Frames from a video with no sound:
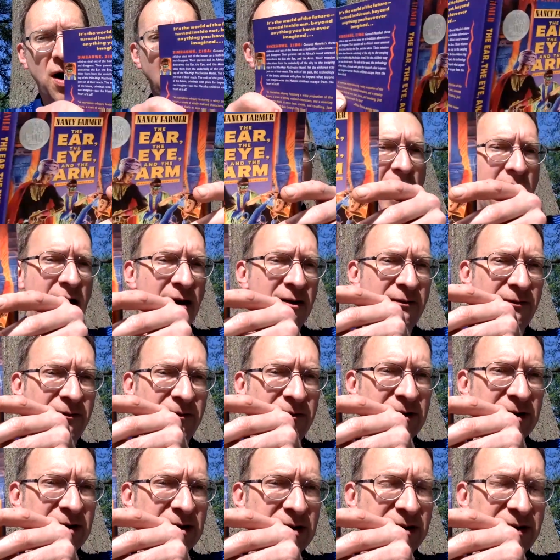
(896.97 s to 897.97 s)
of
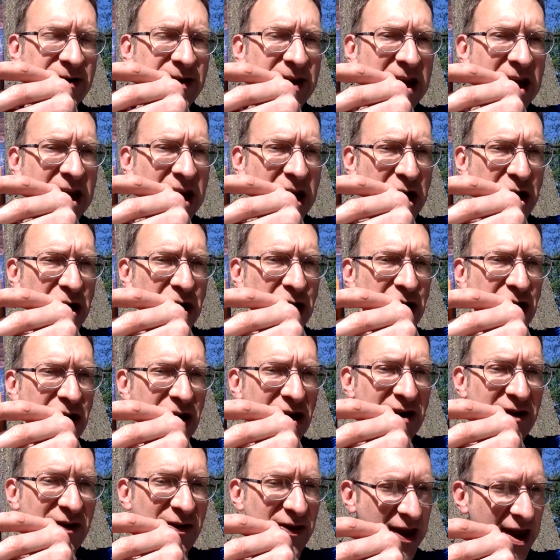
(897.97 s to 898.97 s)
the ear,
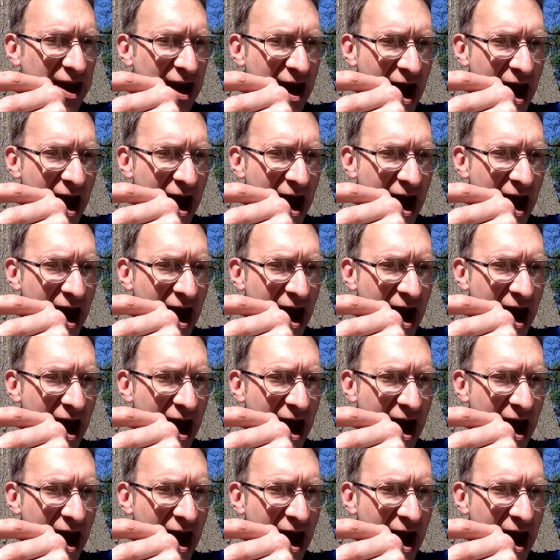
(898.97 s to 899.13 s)
the